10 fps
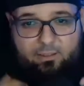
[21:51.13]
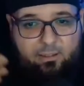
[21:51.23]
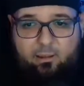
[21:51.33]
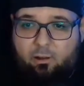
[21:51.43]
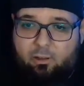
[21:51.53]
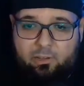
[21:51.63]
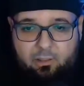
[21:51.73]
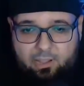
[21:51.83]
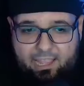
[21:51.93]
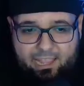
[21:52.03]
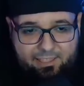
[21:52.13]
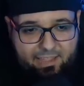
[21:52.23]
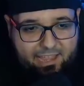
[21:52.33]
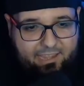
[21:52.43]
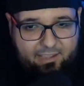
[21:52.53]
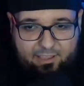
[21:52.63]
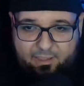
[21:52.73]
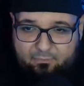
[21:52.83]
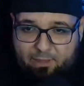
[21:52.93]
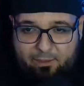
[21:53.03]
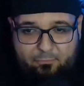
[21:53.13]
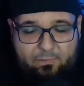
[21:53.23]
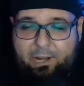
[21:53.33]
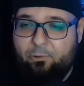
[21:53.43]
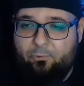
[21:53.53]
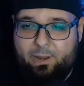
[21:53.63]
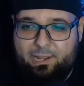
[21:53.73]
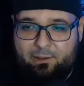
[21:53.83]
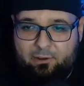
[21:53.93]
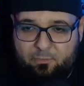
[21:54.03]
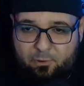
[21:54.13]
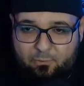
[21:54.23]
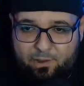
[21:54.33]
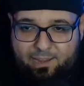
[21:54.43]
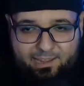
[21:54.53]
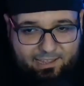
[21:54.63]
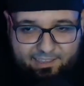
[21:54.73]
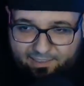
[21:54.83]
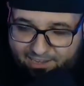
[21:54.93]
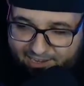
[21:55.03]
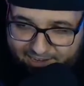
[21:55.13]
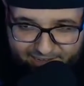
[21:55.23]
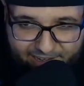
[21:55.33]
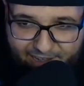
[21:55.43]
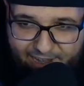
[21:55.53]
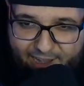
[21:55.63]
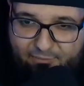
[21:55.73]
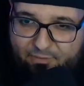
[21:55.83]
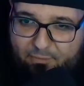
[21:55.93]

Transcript: all in all, guys, I gotta give my final rating on this movie. Like, I'm